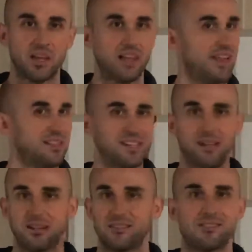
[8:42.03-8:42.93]
That's it.
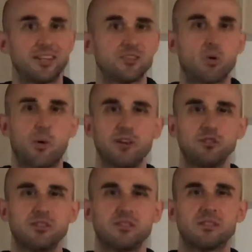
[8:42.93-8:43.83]
6
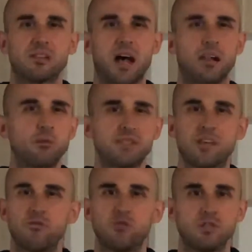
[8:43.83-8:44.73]
questions. I'll always
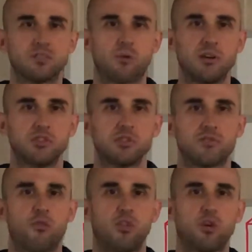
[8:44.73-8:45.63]
give you 6 questions for
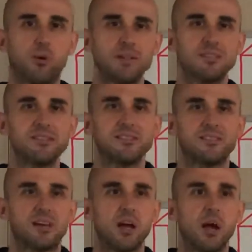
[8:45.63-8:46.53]
all the
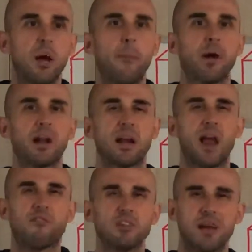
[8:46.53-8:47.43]
quizzes, but
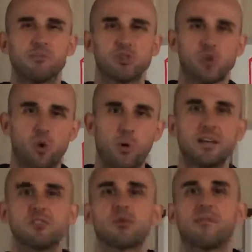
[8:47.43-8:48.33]
every time there's a
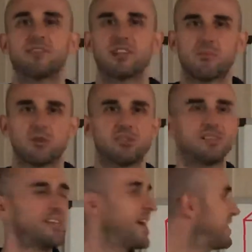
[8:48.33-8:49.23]
quiz or every time there's a
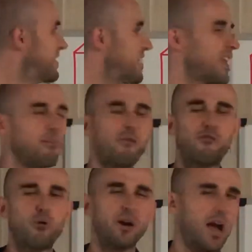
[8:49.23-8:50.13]
test the day
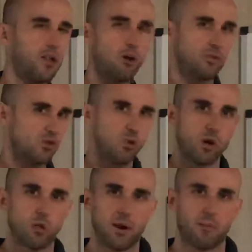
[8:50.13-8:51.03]
before it, I'll always do a
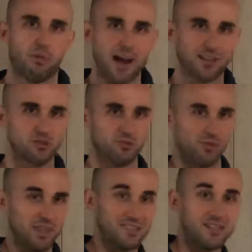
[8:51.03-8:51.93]
quick practice with
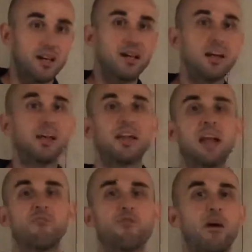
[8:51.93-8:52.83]
this. Again,
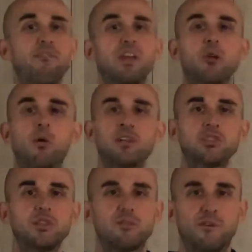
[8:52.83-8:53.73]
if you have any
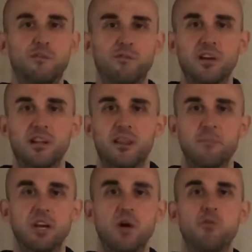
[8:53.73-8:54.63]
questions, feel free to let me
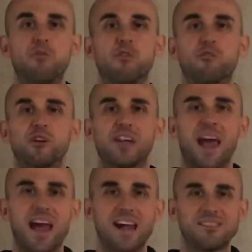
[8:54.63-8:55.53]
know. Feel free to
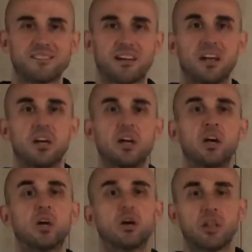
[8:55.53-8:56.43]
ask.
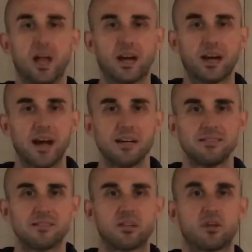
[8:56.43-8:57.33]
Good luck,
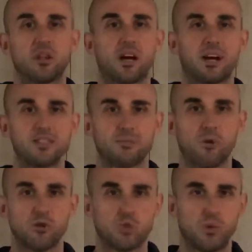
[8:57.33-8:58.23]
guys. Good luck on
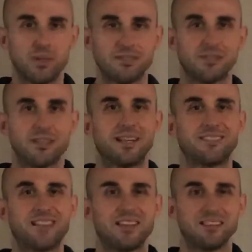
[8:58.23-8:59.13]
tomorrow's quiz, and
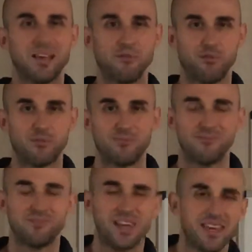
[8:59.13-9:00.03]
stay safe.
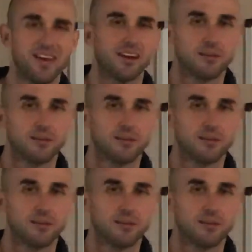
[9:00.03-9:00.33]
Take care.